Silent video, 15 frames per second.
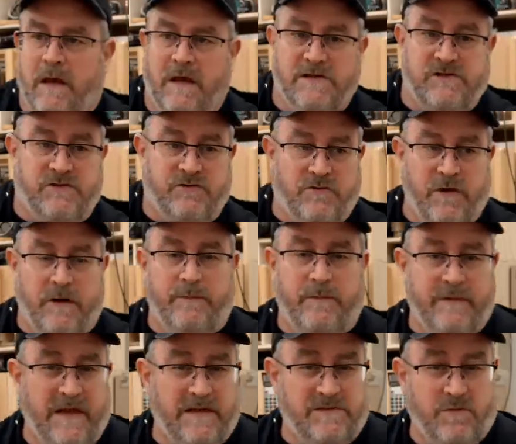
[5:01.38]
a strip
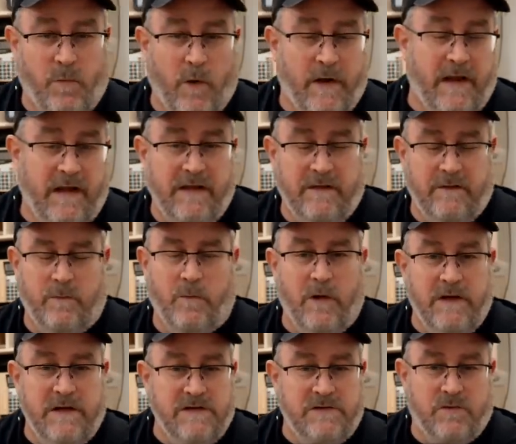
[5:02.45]
that's one
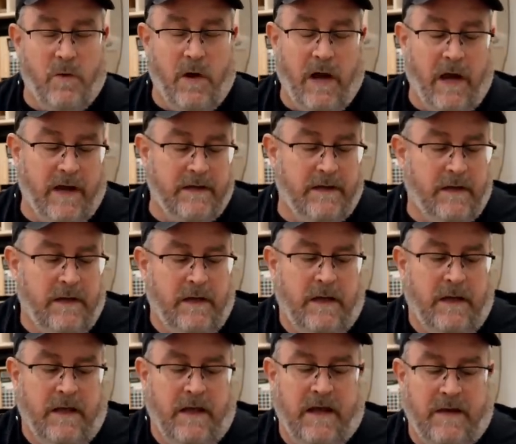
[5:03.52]
inch wide
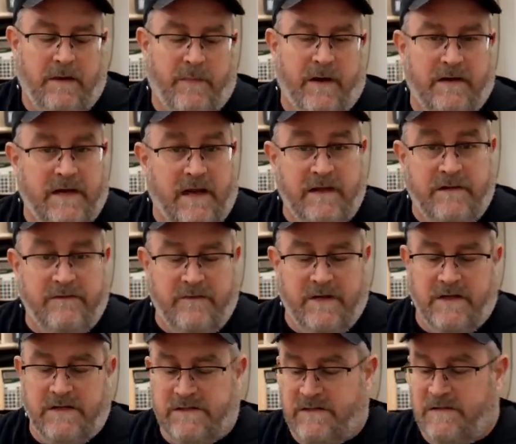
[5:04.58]
and about 1/8 of an
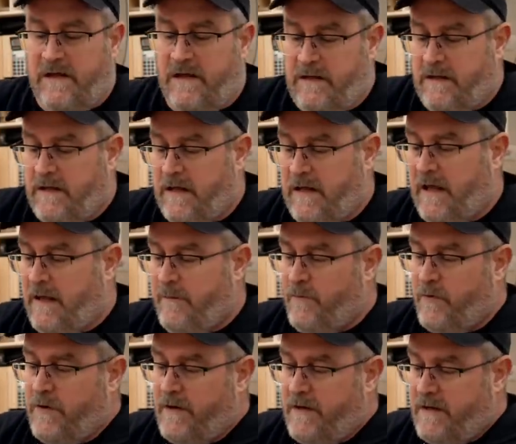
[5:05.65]
inch thick, and
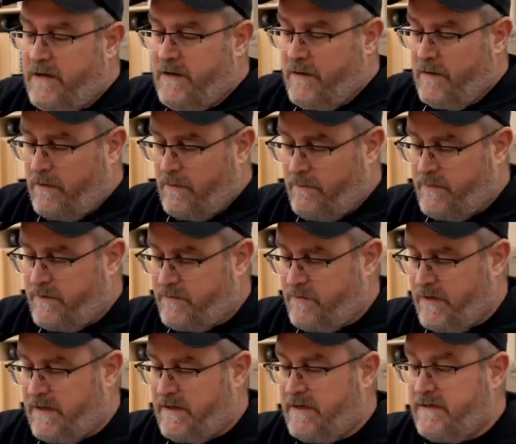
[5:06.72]
put it here
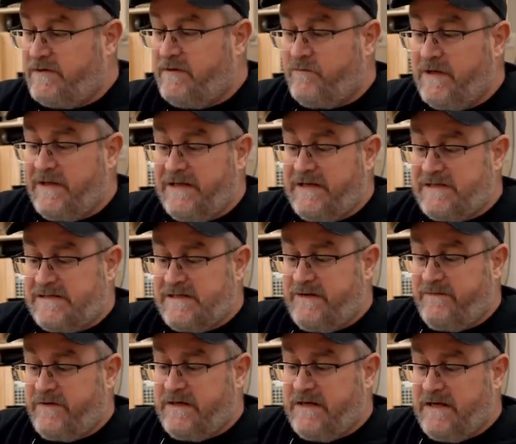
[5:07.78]
between. It really doesn't
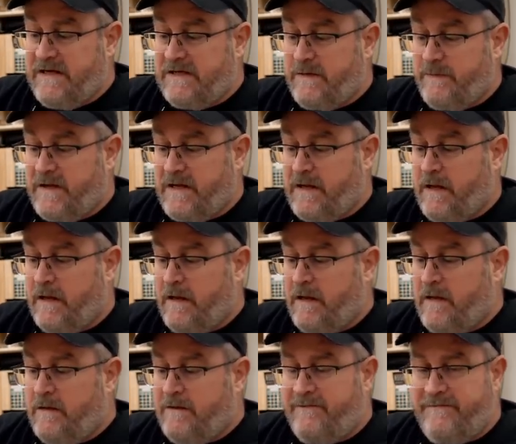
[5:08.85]
even need to be
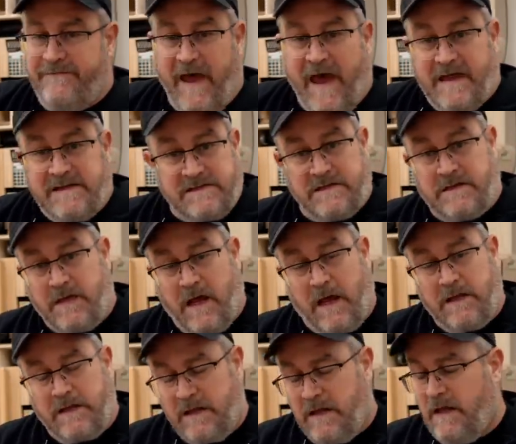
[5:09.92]
fastened
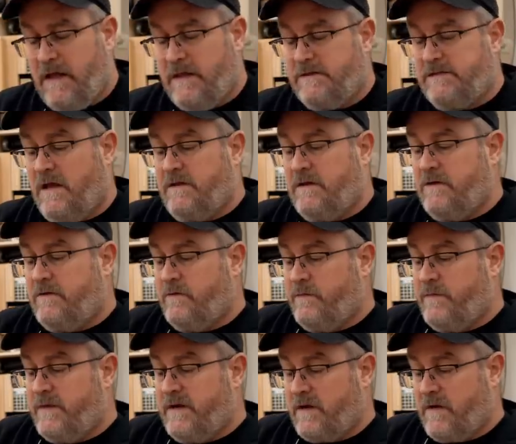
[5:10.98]
on the ends, although it
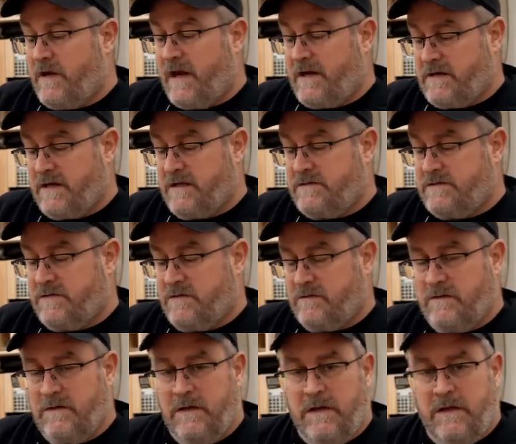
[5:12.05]
would be a good idea to,